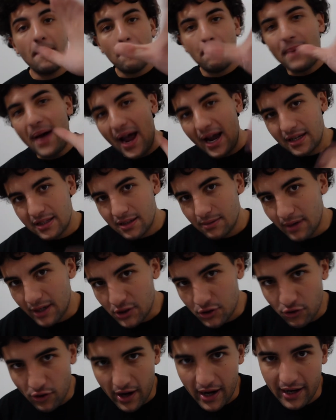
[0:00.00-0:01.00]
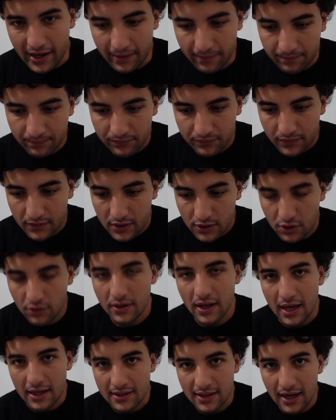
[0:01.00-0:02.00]
back to my training. So
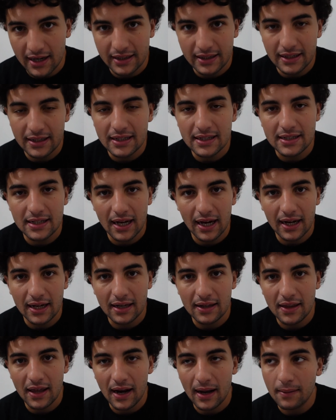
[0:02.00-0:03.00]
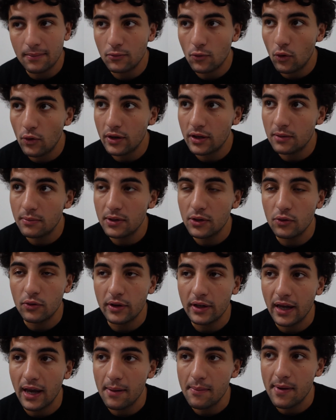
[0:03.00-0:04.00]
yes, I did decide that I'm going to be
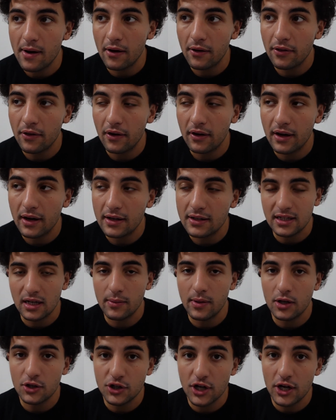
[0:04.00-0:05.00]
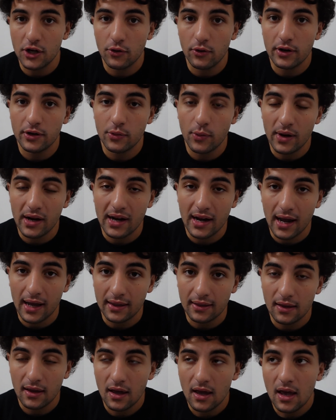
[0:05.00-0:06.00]
doing a marathon, and it's going to be on January
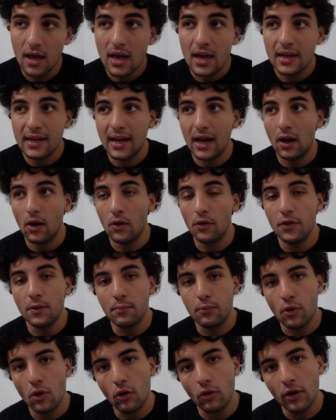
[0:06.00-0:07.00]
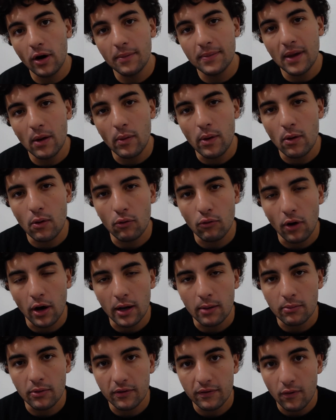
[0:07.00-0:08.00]
29th. Now, the program that we were
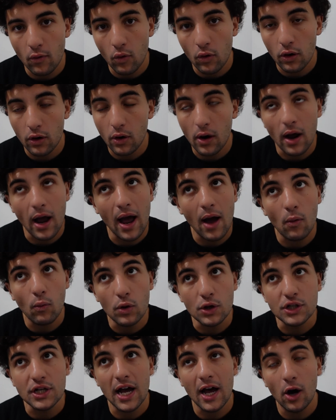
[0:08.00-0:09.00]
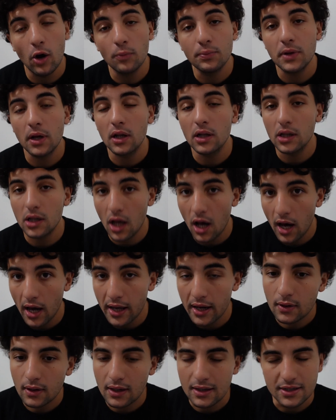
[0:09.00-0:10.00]
running before, which helped a
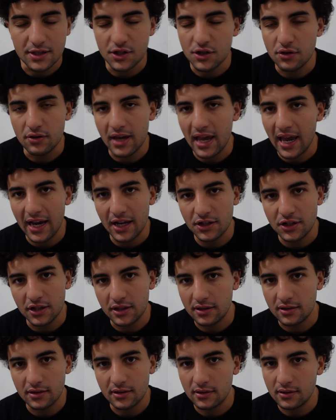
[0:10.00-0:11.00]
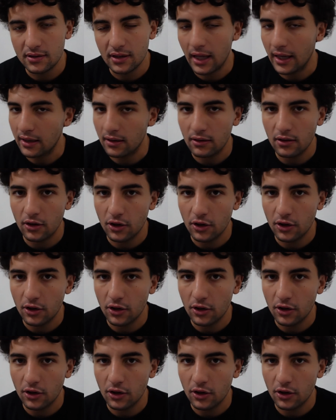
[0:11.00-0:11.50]
lot, because you can't just like